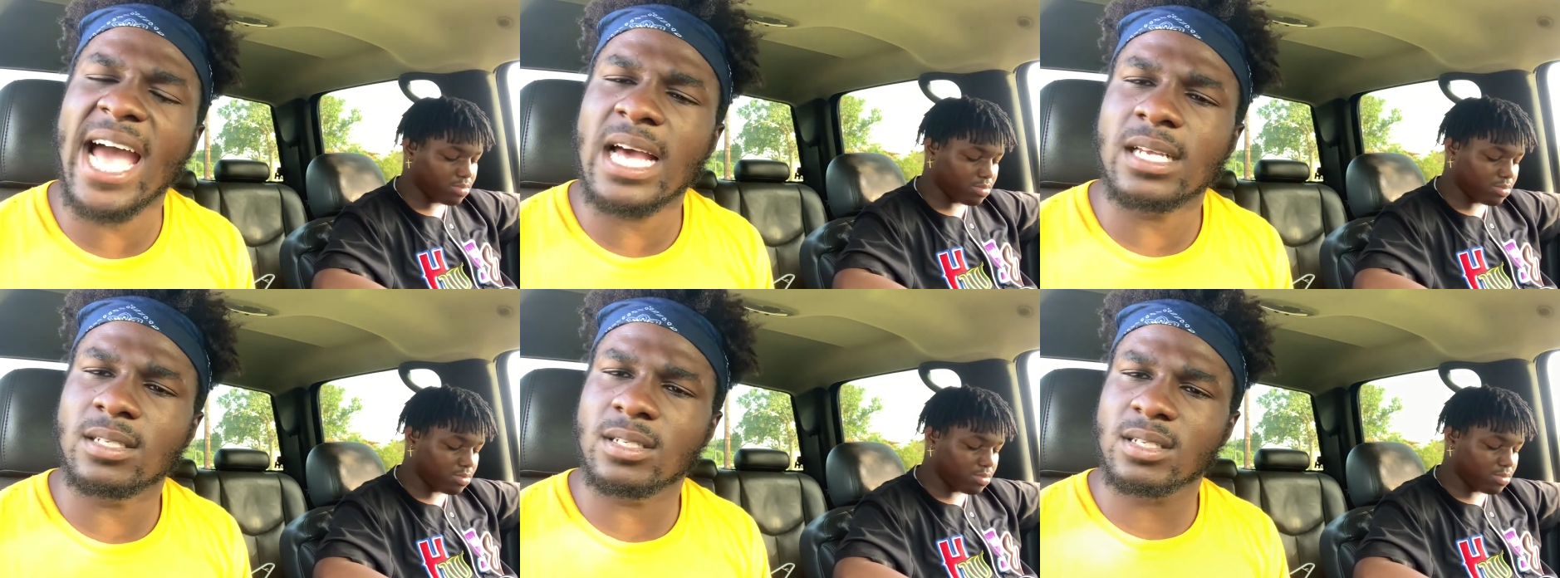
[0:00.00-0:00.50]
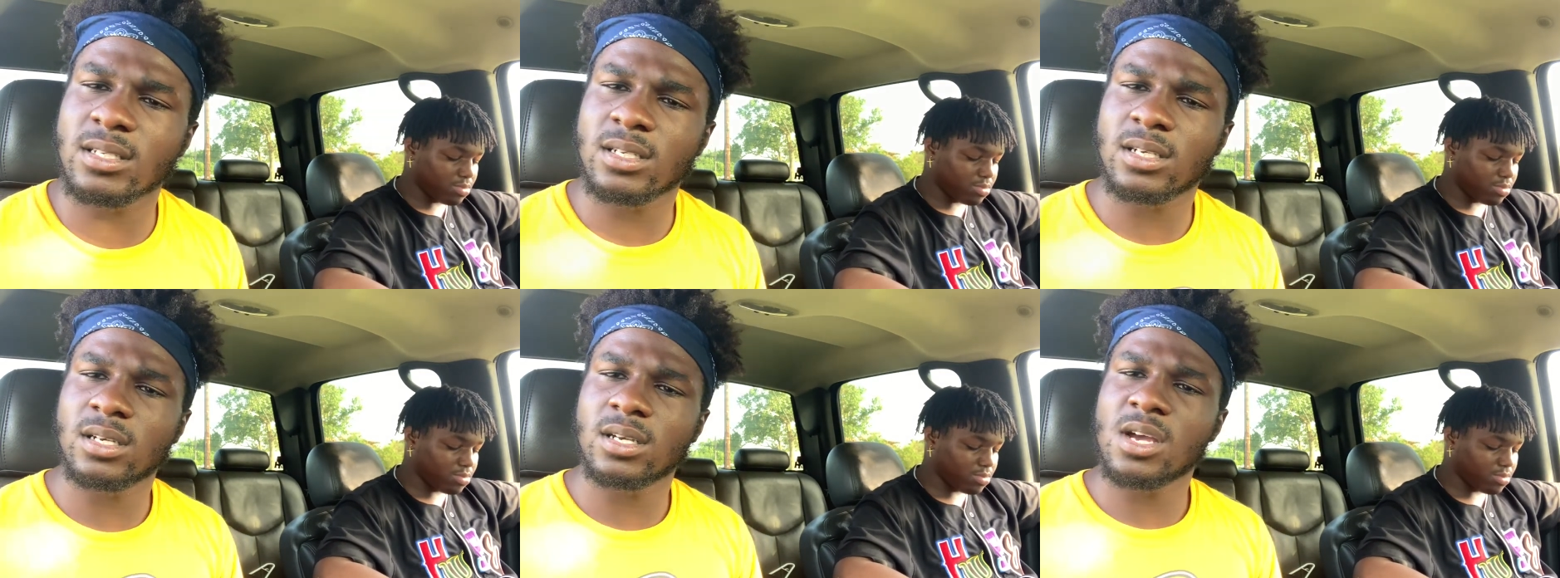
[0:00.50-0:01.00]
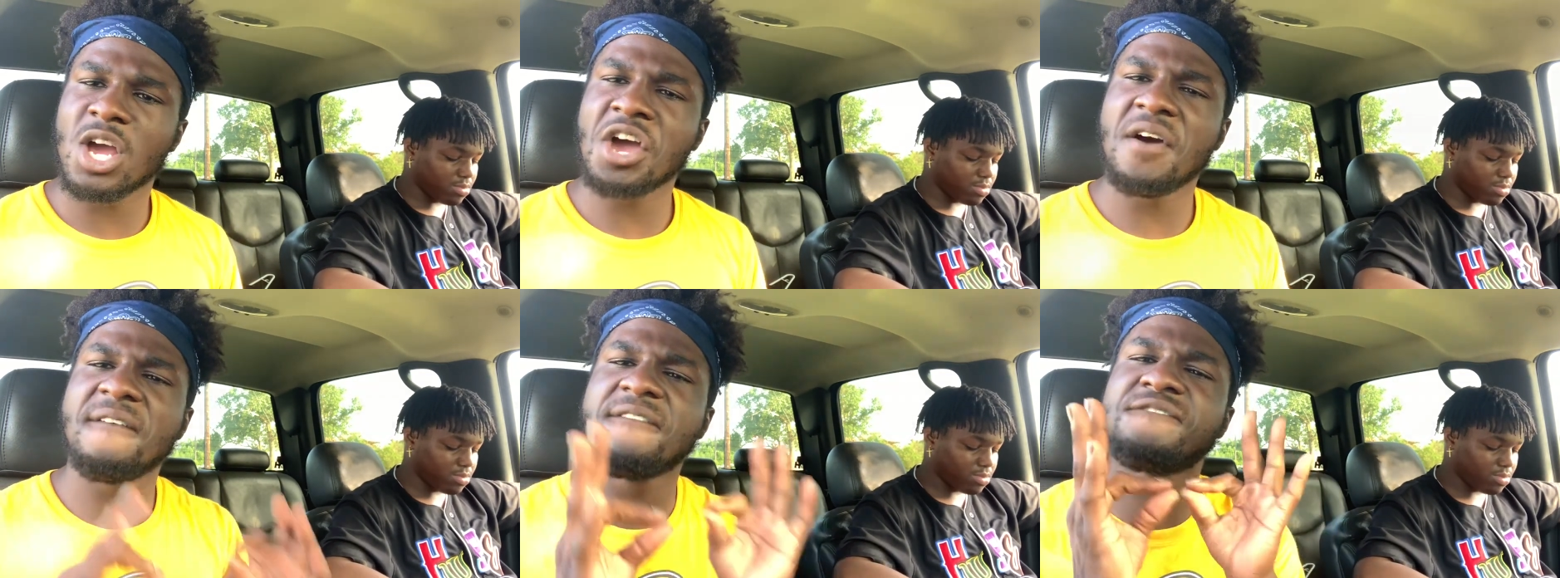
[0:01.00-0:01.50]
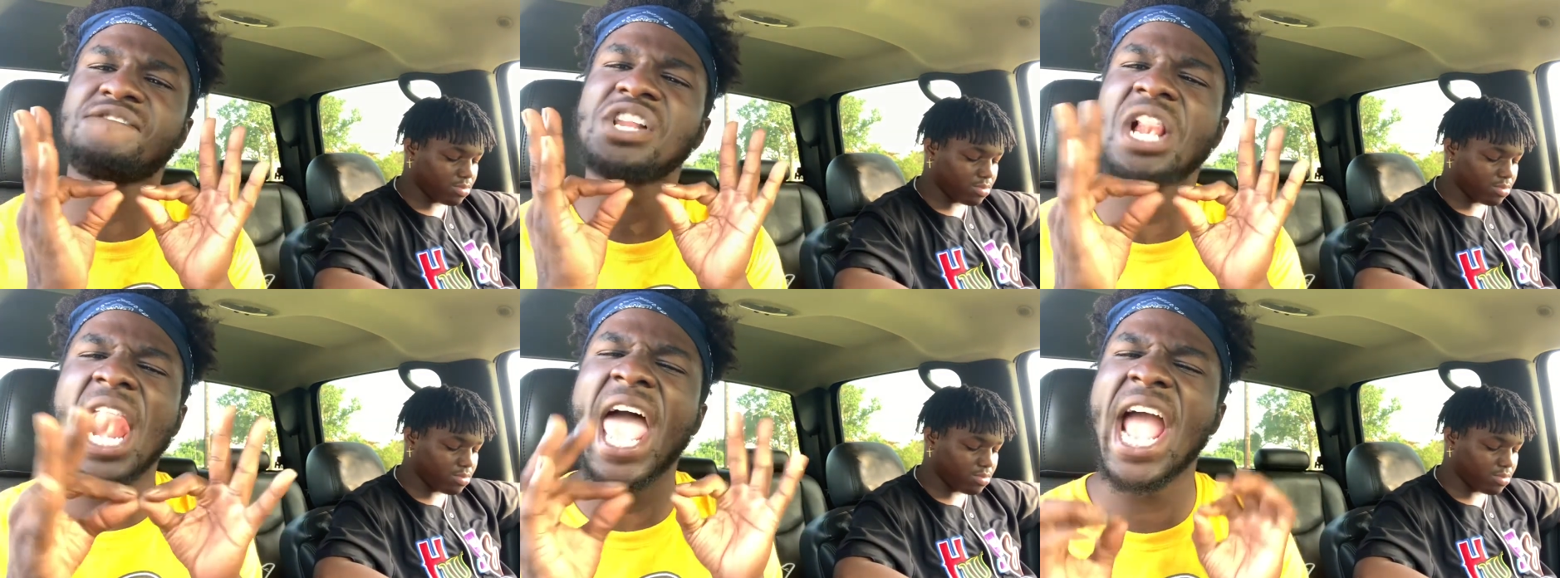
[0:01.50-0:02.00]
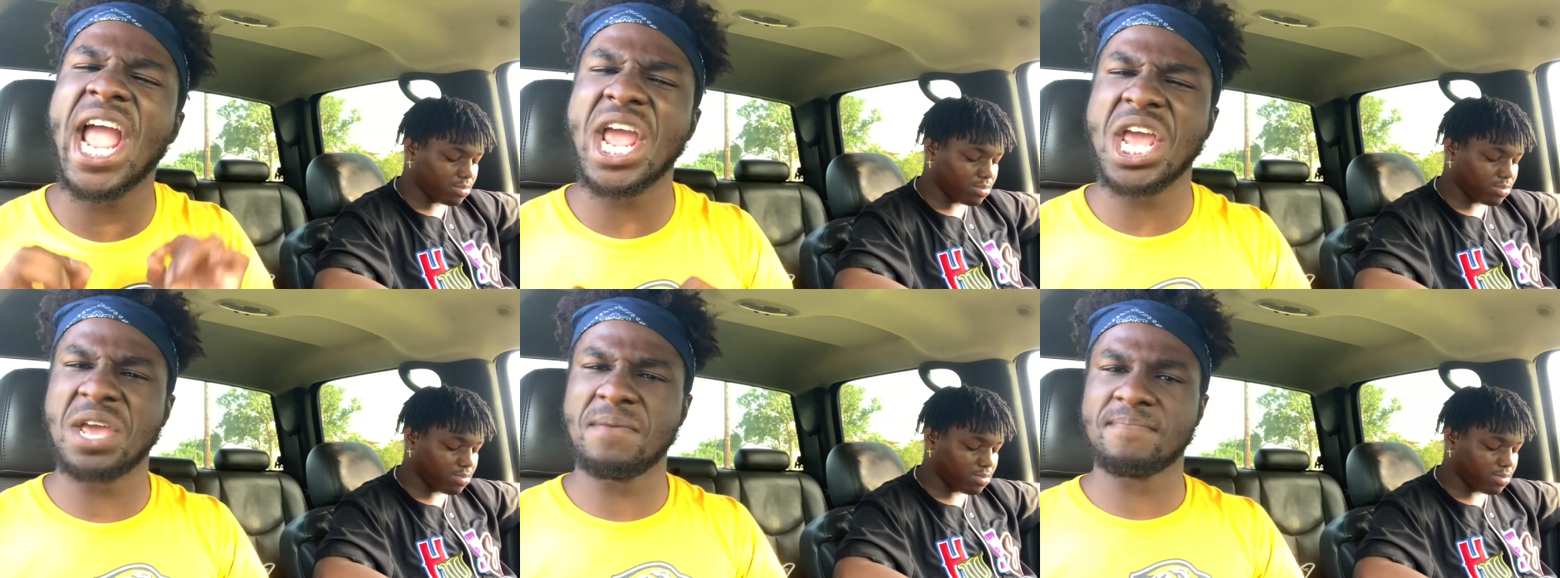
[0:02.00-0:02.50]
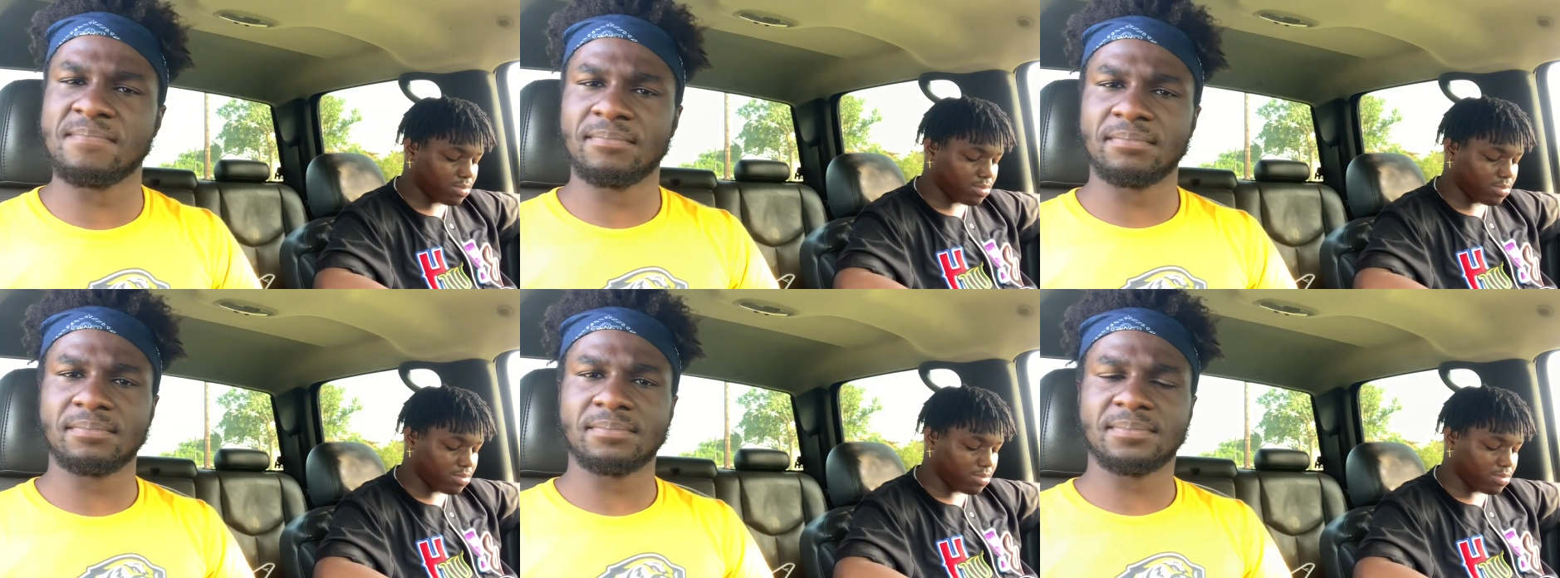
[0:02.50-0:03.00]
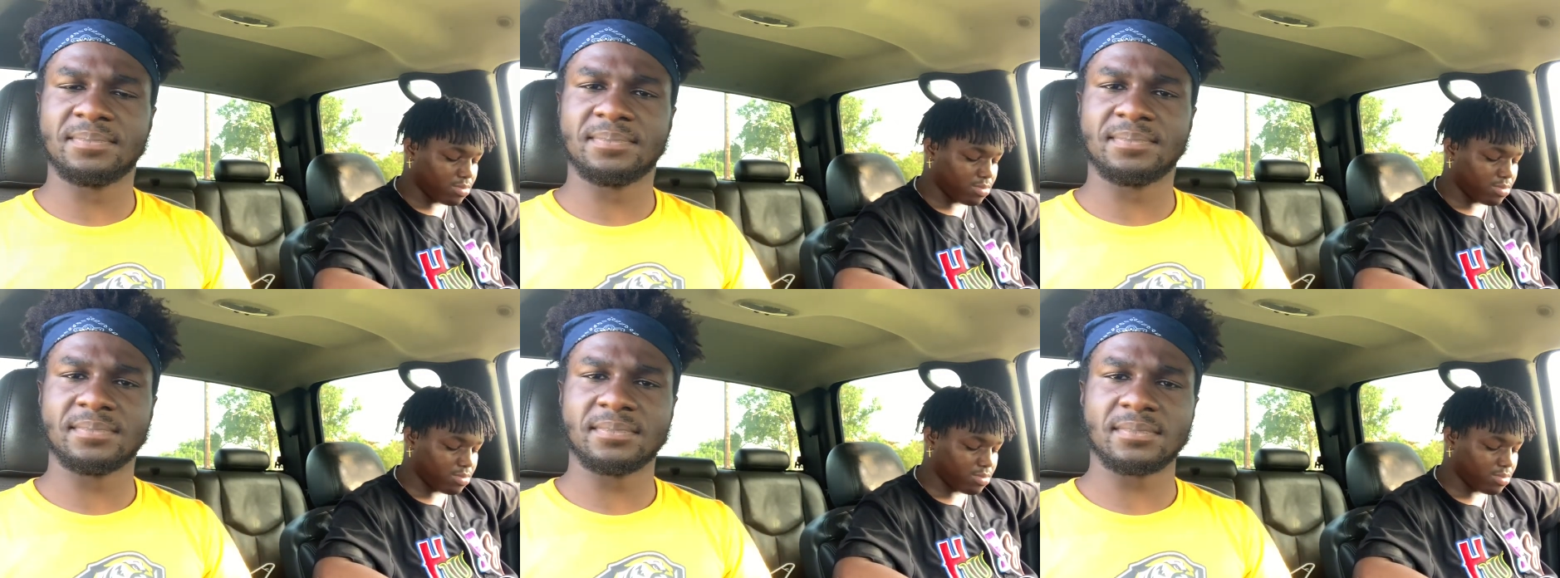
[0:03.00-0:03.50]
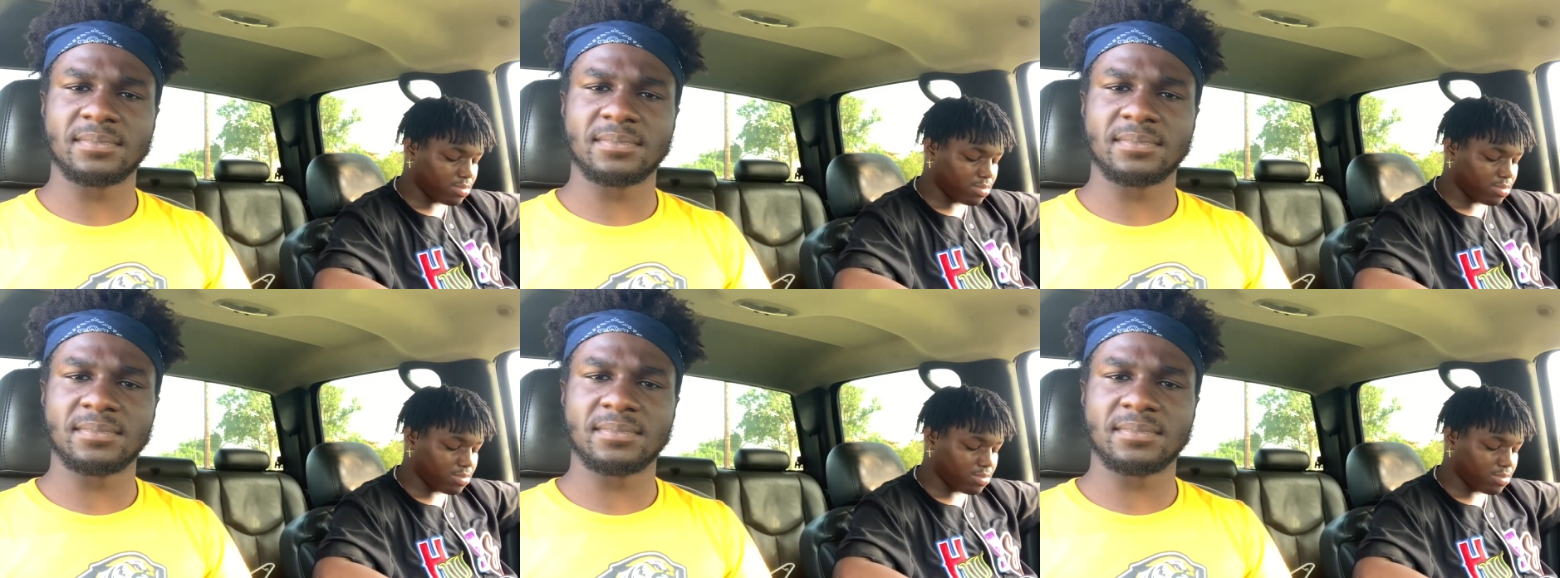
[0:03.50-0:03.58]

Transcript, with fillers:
Speaker 1: so man, I'm, I'm, gonna go ahead and drop some news on you. I